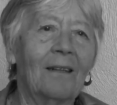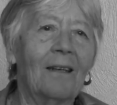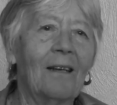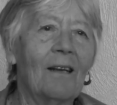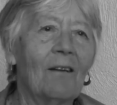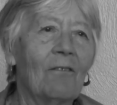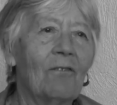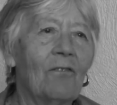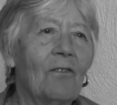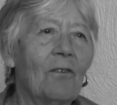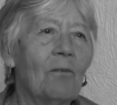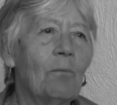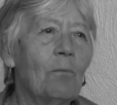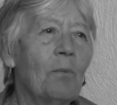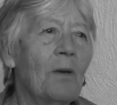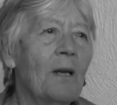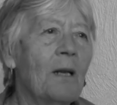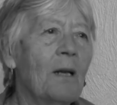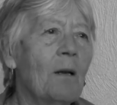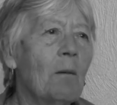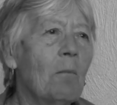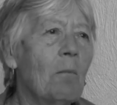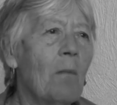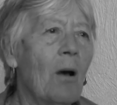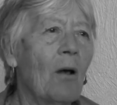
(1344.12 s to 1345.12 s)
if you've
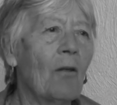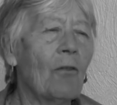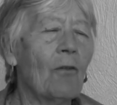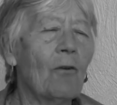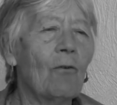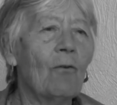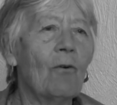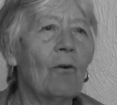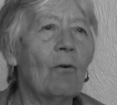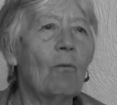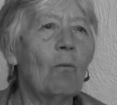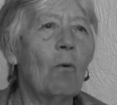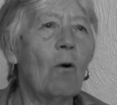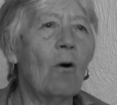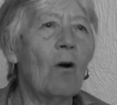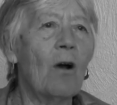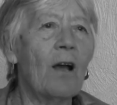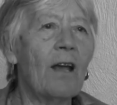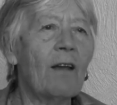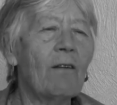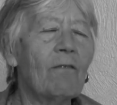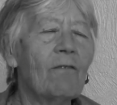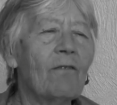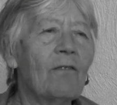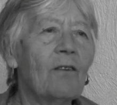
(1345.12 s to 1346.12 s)
been a mother, a
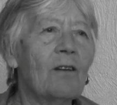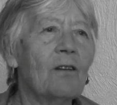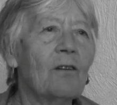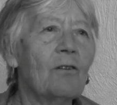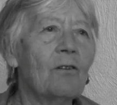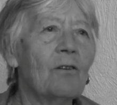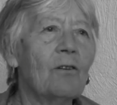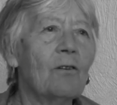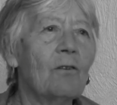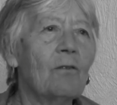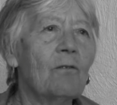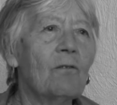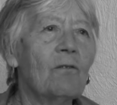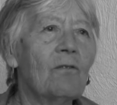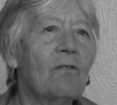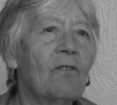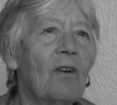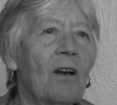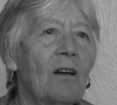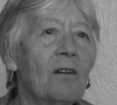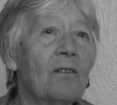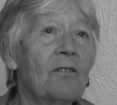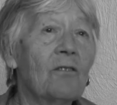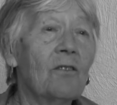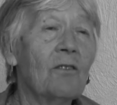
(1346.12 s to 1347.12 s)
wife, and
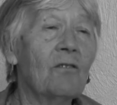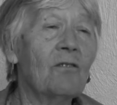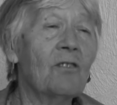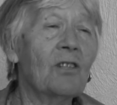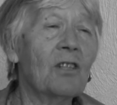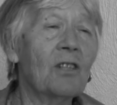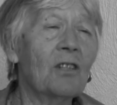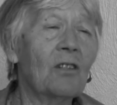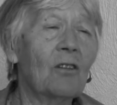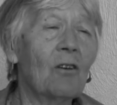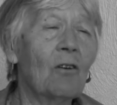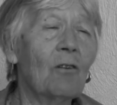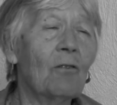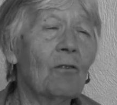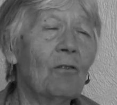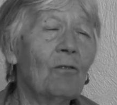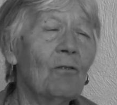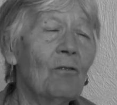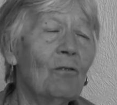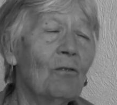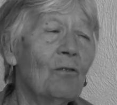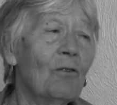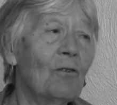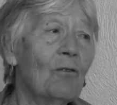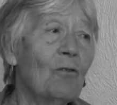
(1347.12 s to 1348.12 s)
you've just gone
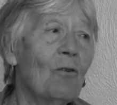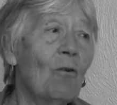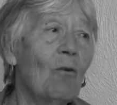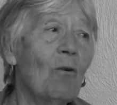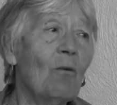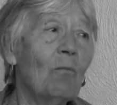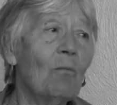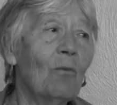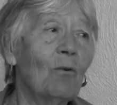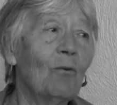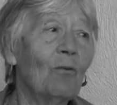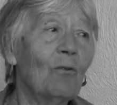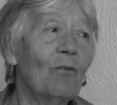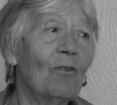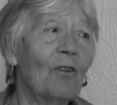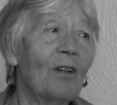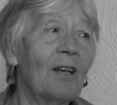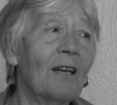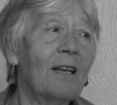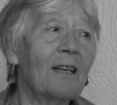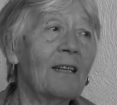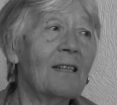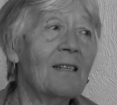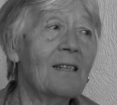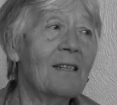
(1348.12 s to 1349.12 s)
through the normal
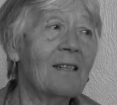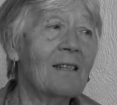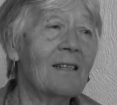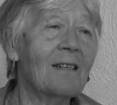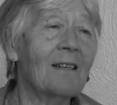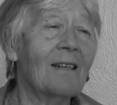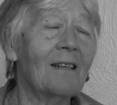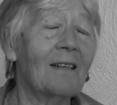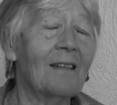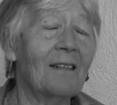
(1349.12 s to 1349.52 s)
things,